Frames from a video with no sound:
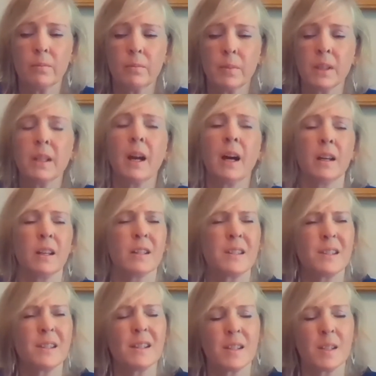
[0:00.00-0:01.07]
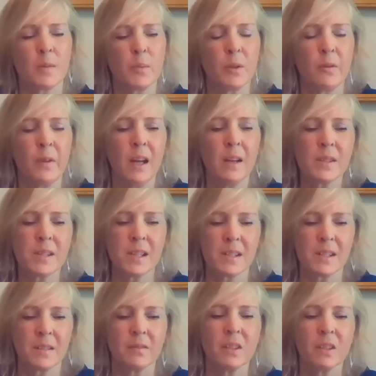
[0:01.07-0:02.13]
But yeah, it's a profound
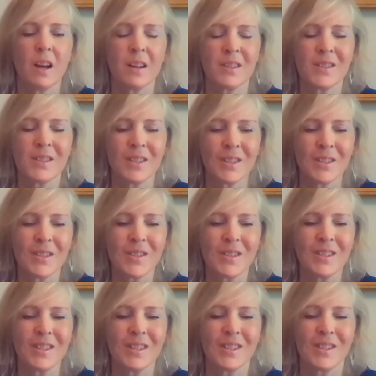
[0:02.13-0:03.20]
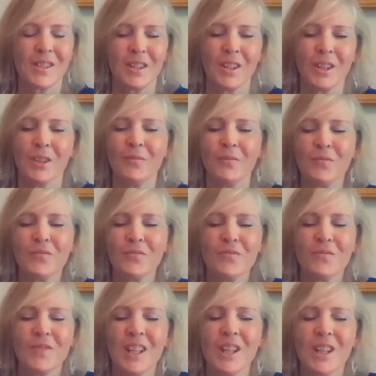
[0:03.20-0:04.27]
sense of loss, and it's an
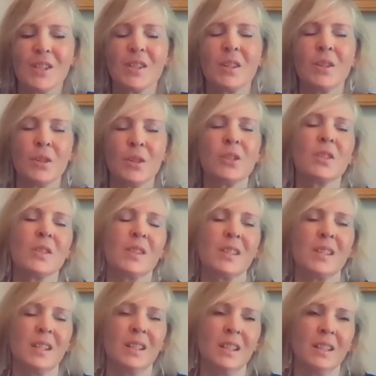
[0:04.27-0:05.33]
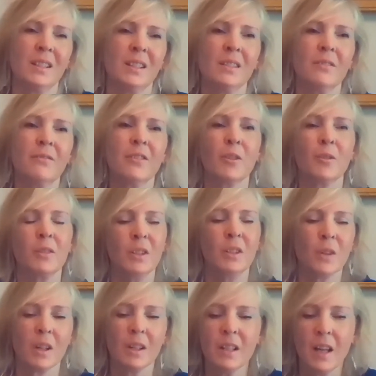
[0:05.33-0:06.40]
urgency for,
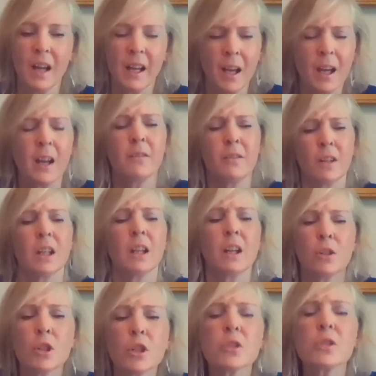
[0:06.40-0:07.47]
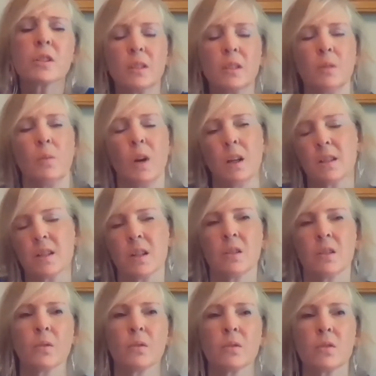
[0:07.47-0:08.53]
I urgently want to
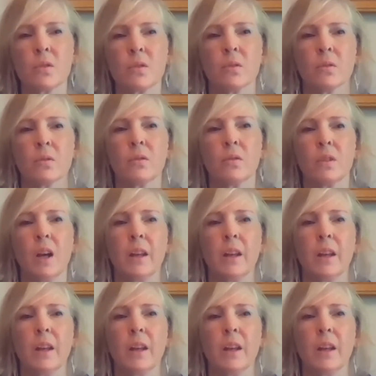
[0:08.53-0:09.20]
know the truth.